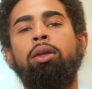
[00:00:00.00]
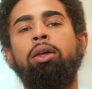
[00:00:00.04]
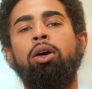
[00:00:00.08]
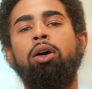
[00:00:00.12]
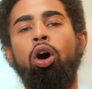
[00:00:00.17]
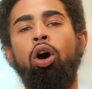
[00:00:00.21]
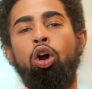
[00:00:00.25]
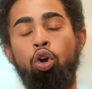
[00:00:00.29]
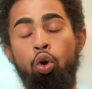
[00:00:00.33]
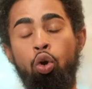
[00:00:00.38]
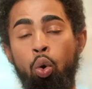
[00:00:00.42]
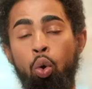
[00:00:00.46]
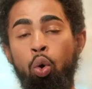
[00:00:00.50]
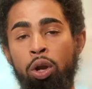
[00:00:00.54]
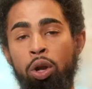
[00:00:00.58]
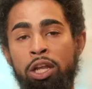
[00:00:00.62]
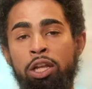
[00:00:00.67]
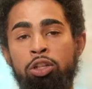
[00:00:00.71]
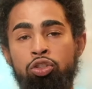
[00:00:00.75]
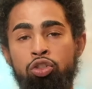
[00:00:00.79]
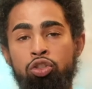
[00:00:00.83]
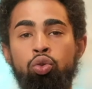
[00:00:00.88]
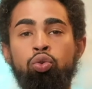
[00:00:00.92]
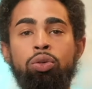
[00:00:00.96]

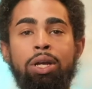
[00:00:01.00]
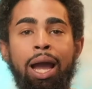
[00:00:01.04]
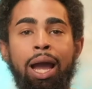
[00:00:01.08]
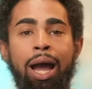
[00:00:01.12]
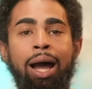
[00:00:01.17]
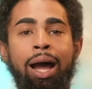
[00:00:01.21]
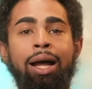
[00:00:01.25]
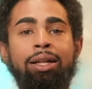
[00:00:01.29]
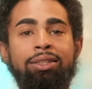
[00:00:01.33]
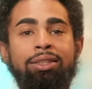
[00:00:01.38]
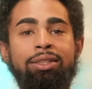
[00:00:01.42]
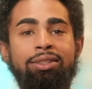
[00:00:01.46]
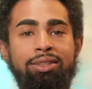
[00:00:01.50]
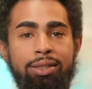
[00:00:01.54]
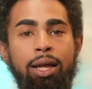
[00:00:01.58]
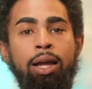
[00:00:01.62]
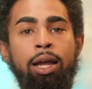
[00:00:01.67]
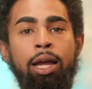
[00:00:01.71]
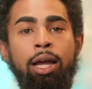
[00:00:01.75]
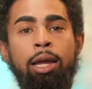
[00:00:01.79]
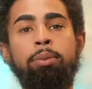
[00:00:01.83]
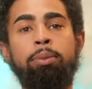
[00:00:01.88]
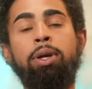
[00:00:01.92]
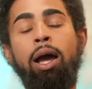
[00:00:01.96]
according to God's
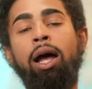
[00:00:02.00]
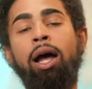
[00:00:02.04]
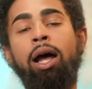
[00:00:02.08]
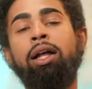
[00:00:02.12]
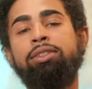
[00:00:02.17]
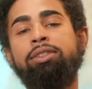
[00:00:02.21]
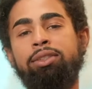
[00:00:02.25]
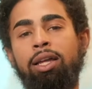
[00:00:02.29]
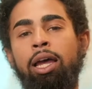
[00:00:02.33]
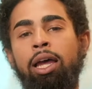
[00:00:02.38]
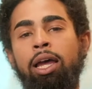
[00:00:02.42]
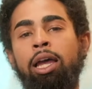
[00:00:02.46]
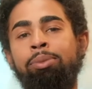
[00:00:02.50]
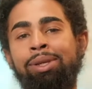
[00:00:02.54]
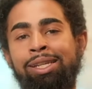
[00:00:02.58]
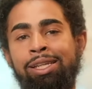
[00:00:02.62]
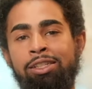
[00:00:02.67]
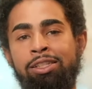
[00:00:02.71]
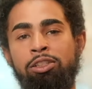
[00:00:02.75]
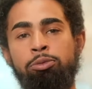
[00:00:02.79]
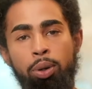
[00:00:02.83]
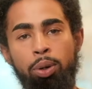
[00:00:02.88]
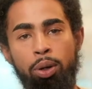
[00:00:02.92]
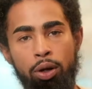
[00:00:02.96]
time. God's timing
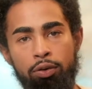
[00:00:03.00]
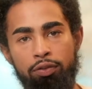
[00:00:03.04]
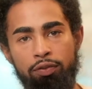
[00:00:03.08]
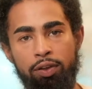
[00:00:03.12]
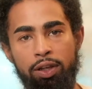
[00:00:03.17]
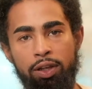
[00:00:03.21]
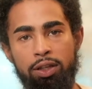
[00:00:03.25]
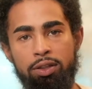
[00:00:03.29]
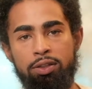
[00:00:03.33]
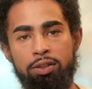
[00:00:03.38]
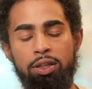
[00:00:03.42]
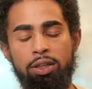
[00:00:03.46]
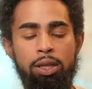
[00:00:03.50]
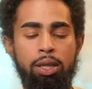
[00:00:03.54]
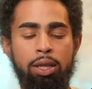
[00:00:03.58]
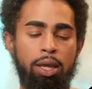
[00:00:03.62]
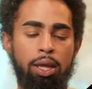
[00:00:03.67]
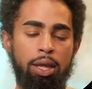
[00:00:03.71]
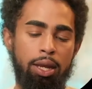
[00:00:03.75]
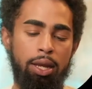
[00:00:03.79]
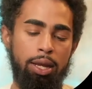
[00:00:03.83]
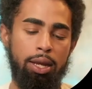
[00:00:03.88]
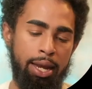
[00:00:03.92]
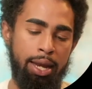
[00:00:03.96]
is perfect.
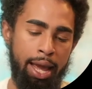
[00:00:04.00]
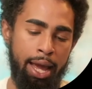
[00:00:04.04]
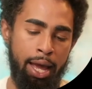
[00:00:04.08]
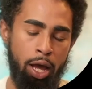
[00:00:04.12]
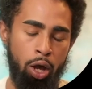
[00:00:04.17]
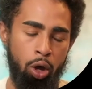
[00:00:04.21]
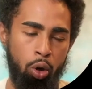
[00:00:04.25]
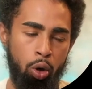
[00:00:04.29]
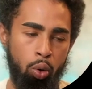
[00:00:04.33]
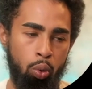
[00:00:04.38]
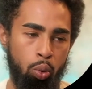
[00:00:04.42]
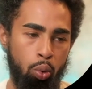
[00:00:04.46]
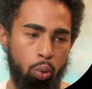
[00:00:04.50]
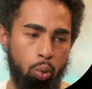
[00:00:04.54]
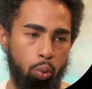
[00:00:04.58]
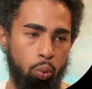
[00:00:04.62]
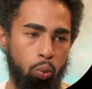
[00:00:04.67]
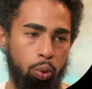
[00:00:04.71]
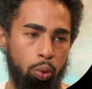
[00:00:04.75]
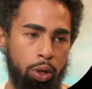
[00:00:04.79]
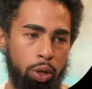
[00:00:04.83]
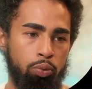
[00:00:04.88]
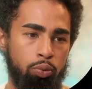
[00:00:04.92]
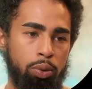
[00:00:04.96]
Now,
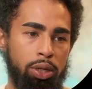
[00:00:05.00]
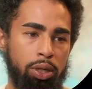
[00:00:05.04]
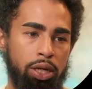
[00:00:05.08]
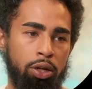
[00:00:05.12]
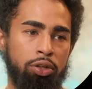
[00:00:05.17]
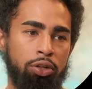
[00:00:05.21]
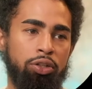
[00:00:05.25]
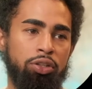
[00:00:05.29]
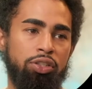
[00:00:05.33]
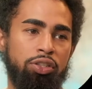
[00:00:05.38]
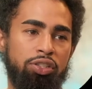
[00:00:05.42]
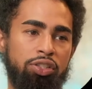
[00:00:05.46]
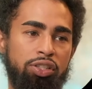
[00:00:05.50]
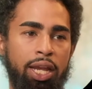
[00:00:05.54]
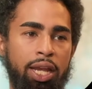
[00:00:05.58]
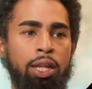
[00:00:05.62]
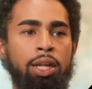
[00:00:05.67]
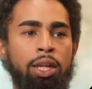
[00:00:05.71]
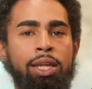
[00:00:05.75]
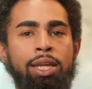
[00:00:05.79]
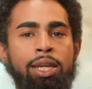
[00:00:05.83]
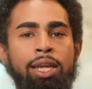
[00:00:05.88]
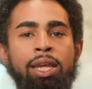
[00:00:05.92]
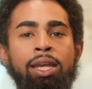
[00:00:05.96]
when we understand,
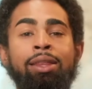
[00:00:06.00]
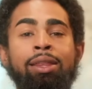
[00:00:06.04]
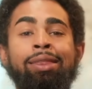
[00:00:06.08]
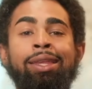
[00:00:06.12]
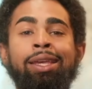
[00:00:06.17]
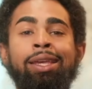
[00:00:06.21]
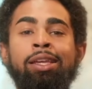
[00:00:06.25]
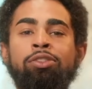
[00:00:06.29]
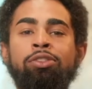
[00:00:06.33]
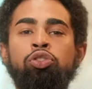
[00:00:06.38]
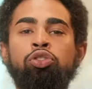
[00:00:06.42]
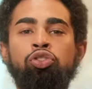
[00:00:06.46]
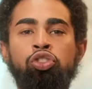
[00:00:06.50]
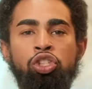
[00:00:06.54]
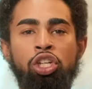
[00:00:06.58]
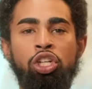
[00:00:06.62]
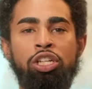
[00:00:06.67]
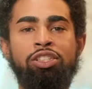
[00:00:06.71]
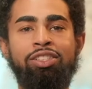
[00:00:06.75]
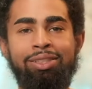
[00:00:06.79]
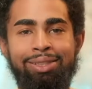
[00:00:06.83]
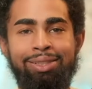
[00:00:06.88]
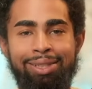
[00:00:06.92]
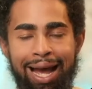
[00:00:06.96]
again, these are
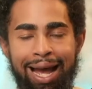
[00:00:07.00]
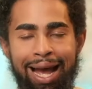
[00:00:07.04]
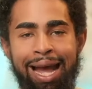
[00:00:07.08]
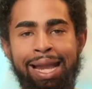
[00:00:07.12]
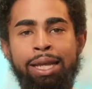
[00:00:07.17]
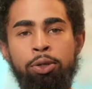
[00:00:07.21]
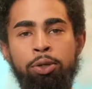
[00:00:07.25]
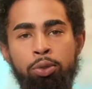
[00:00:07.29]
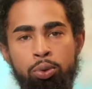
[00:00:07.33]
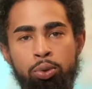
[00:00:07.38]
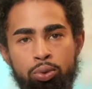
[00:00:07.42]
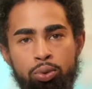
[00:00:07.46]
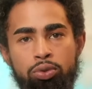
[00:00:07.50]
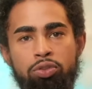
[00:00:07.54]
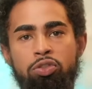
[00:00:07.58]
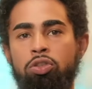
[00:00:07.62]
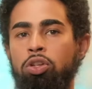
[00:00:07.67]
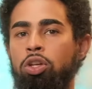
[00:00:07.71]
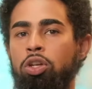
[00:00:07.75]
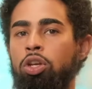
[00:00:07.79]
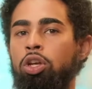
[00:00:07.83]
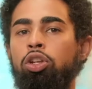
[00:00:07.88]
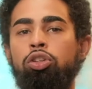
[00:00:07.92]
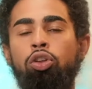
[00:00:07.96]
just titles.
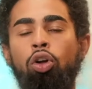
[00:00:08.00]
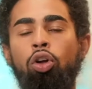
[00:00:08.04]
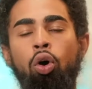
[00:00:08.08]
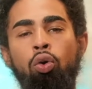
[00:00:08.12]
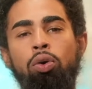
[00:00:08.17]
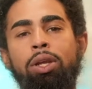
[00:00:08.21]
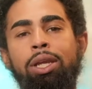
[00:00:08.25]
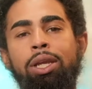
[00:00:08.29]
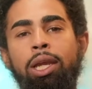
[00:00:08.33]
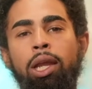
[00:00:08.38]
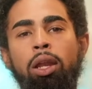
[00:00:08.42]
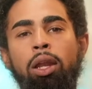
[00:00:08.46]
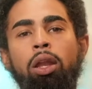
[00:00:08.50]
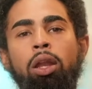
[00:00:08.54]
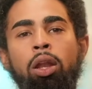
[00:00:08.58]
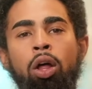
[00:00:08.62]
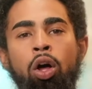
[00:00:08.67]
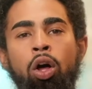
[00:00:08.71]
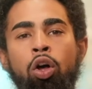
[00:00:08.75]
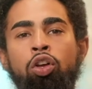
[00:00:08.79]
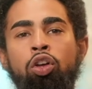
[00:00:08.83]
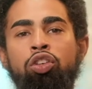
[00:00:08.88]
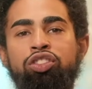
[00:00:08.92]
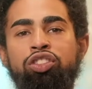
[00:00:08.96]
Don't get
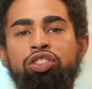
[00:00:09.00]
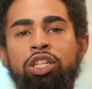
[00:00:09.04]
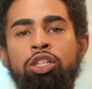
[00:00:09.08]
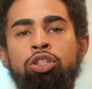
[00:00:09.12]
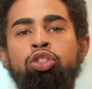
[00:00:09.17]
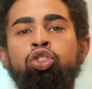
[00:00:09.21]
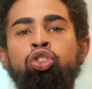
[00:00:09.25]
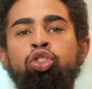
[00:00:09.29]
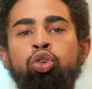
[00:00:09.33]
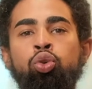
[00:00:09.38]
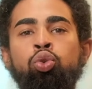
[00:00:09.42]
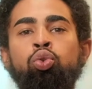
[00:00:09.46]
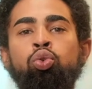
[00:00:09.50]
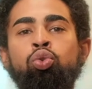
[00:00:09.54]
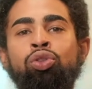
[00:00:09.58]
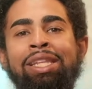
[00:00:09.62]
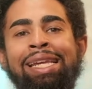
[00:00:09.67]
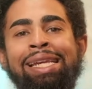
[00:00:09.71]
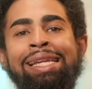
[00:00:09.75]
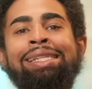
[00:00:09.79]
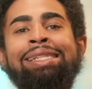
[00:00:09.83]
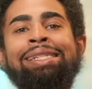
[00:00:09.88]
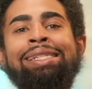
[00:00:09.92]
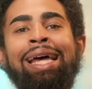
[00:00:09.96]
lost into
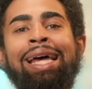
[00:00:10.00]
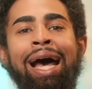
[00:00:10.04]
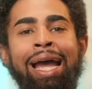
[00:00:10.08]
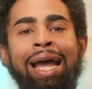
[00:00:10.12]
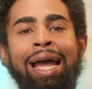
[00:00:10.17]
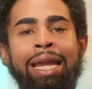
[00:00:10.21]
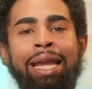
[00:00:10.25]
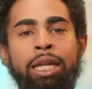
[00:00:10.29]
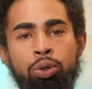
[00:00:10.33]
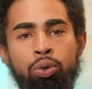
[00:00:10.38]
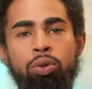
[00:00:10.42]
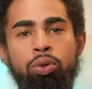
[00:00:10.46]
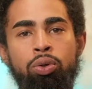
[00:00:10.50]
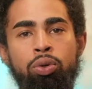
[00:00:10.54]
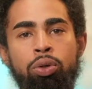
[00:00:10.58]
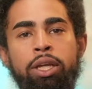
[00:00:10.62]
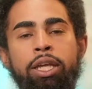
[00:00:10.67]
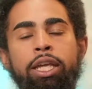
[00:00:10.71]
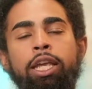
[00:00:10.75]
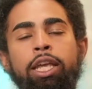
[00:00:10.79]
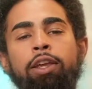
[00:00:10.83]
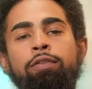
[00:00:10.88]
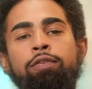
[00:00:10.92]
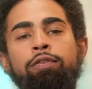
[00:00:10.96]
the title.
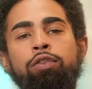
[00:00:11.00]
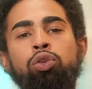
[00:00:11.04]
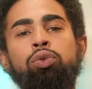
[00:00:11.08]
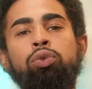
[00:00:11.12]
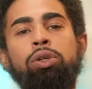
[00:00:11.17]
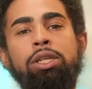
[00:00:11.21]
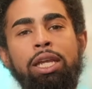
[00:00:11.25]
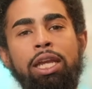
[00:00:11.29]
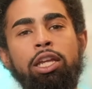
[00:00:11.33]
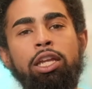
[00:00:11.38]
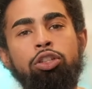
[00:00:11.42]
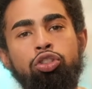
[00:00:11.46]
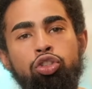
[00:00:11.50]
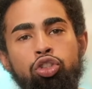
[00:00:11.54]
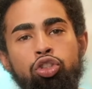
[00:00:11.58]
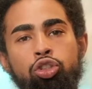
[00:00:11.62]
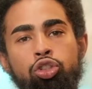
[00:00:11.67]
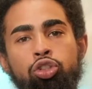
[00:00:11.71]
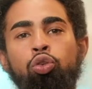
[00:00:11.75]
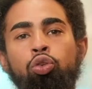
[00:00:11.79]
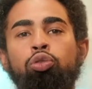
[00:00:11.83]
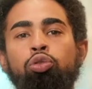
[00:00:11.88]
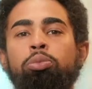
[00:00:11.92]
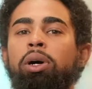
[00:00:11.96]
If you get
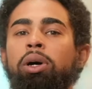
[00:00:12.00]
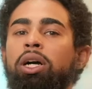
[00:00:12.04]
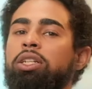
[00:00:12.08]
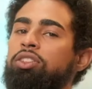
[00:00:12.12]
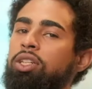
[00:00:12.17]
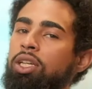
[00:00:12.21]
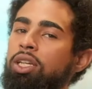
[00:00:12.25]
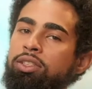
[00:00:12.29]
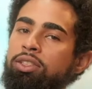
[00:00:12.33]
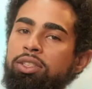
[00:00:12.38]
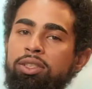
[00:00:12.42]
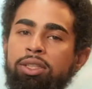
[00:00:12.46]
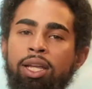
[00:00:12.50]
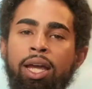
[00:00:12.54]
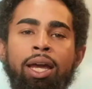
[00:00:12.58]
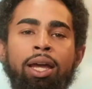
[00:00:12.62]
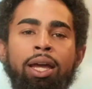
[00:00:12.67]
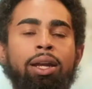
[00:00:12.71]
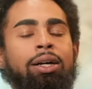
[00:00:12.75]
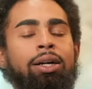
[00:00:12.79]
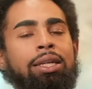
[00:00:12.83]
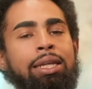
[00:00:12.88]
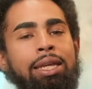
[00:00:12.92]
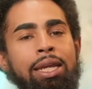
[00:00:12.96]
too much into that,
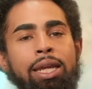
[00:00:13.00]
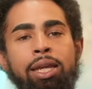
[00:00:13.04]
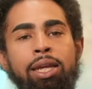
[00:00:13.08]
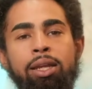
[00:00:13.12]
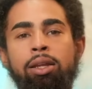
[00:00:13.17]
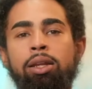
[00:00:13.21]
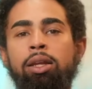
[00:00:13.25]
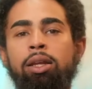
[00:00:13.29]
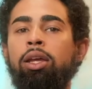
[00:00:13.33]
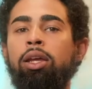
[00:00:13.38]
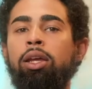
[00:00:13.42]
again,